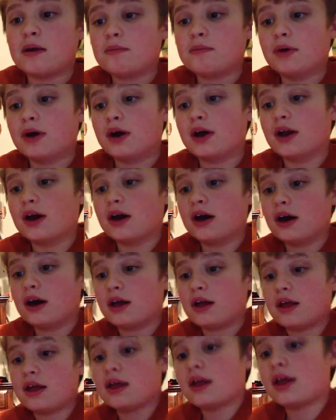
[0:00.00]
But
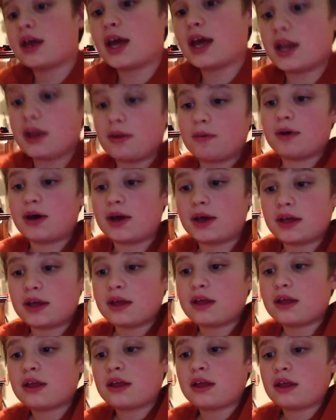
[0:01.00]
anyway,
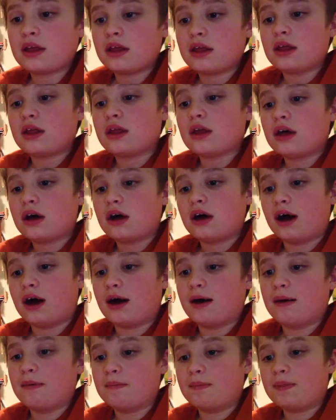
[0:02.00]

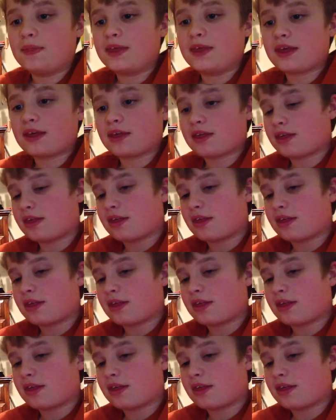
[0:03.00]
This